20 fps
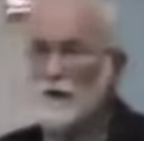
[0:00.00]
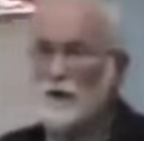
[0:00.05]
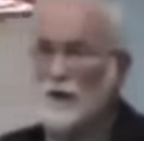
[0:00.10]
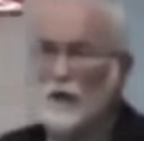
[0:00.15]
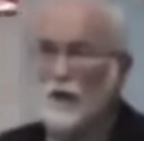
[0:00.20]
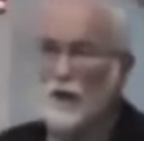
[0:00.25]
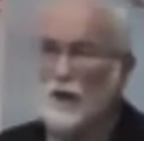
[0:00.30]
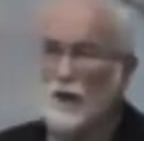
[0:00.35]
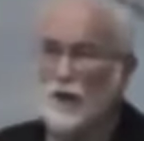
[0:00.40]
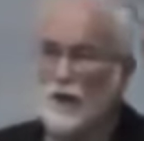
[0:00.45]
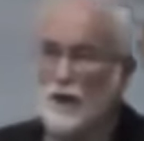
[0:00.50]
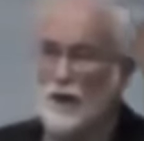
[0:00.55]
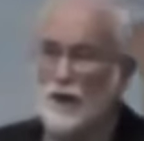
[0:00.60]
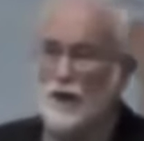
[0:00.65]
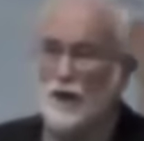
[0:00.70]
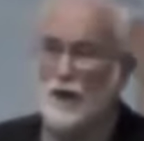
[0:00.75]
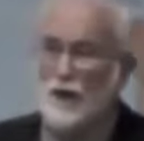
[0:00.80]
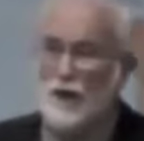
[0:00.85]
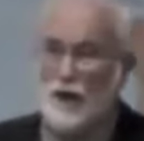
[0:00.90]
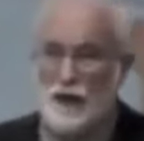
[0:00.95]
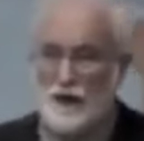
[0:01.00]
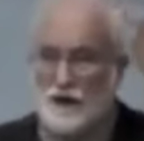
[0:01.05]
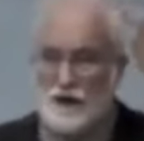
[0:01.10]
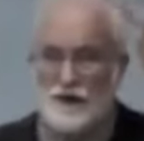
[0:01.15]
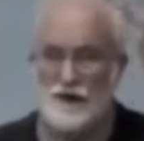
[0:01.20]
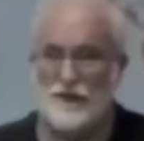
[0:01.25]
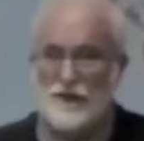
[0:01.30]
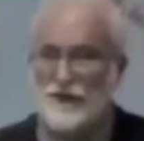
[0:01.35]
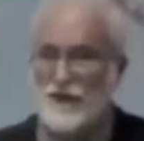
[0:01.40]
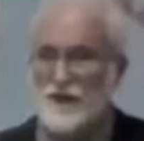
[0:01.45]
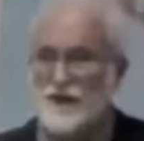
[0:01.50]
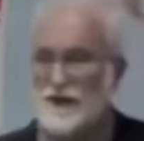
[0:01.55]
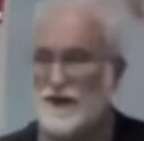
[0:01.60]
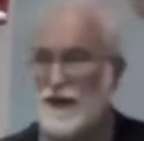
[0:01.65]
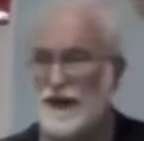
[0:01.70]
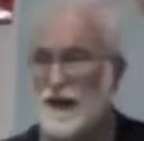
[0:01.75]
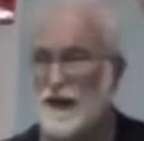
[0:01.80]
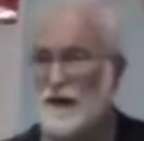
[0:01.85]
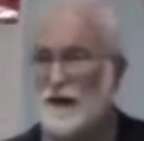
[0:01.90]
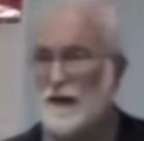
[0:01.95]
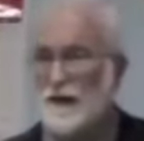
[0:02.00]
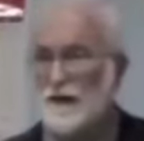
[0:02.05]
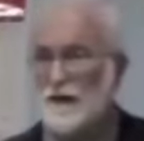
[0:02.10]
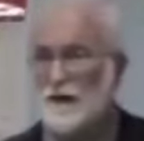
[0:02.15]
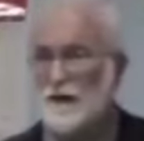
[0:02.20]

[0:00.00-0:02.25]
your literary style